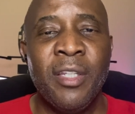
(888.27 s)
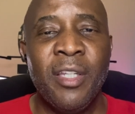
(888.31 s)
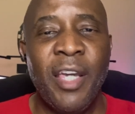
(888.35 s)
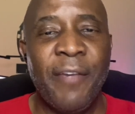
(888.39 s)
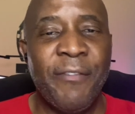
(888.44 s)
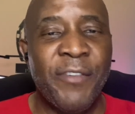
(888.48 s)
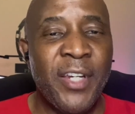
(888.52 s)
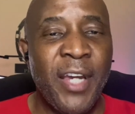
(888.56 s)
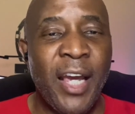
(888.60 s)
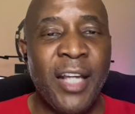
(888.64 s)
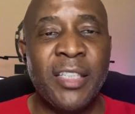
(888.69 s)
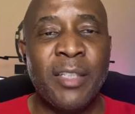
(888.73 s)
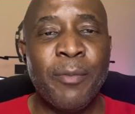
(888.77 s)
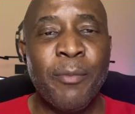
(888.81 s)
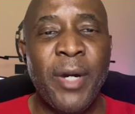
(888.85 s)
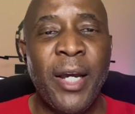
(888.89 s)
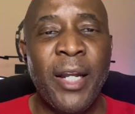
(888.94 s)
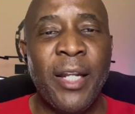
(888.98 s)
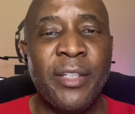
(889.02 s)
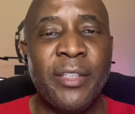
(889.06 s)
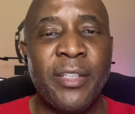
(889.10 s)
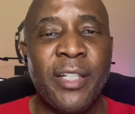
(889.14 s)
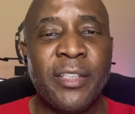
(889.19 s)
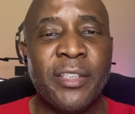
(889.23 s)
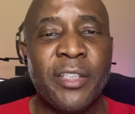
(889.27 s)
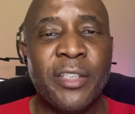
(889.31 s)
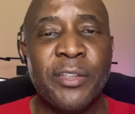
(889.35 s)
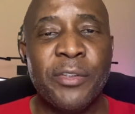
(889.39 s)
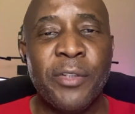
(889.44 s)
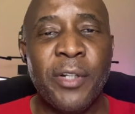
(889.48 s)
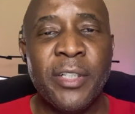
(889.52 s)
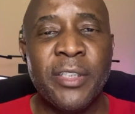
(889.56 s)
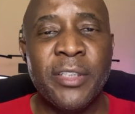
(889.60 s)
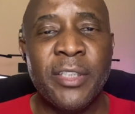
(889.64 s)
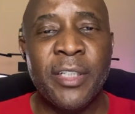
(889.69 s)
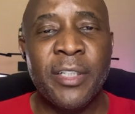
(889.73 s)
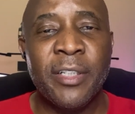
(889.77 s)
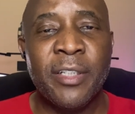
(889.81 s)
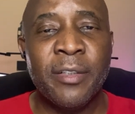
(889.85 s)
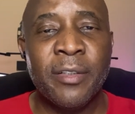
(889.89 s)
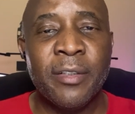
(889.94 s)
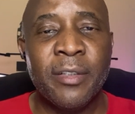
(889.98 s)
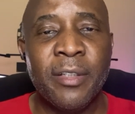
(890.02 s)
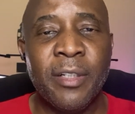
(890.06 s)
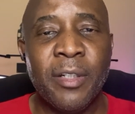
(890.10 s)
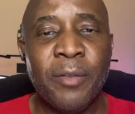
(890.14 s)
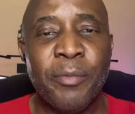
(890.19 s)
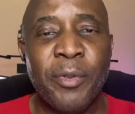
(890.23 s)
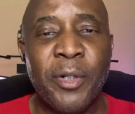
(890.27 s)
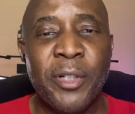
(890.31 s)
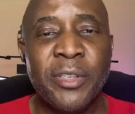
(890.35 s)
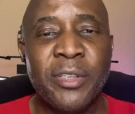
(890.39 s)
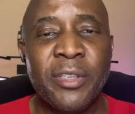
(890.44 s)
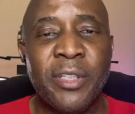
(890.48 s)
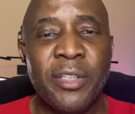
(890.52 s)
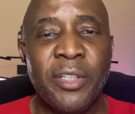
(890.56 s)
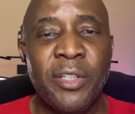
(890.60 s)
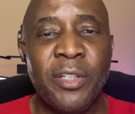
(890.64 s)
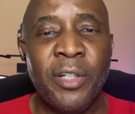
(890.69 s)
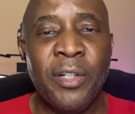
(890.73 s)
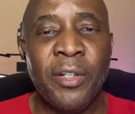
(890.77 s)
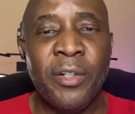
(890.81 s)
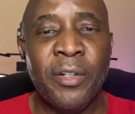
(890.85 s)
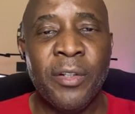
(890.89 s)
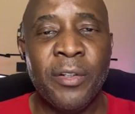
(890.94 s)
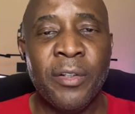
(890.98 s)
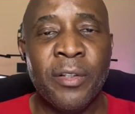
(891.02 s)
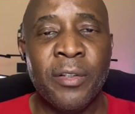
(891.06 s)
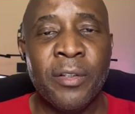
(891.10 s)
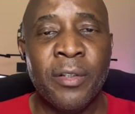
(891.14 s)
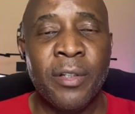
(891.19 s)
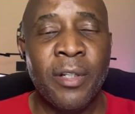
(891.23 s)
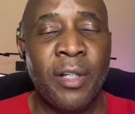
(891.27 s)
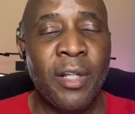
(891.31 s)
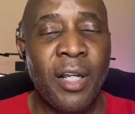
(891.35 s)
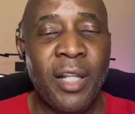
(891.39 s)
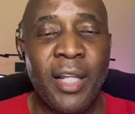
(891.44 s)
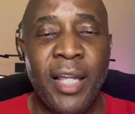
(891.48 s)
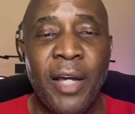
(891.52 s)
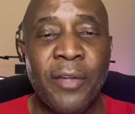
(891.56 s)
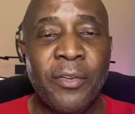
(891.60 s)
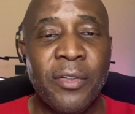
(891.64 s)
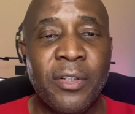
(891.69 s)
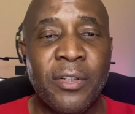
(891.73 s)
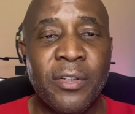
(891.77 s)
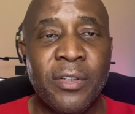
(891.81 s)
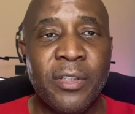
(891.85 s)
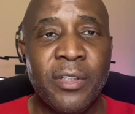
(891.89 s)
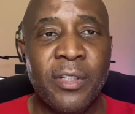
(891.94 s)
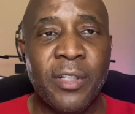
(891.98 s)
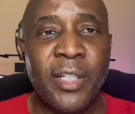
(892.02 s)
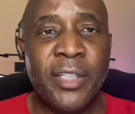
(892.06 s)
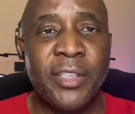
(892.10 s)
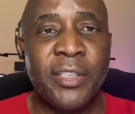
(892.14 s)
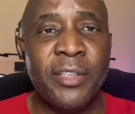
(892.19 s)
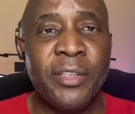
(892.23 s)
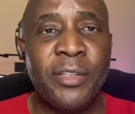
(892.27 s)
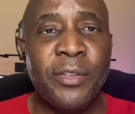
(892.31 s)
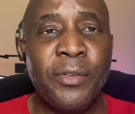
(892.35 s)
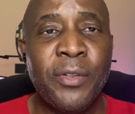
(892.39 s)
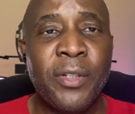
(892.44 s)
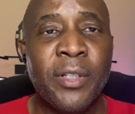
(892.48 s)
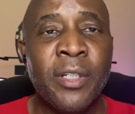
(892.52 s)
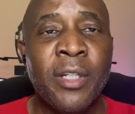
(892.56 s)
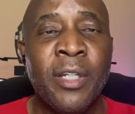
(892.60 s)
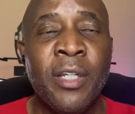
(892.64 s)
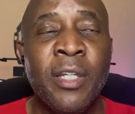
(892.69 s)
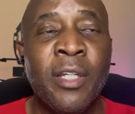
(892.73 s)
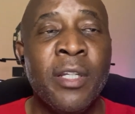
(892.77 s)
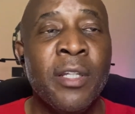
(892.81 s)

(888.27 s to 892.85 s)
If you got somebody that's a trusted person that you can allow to listen to it,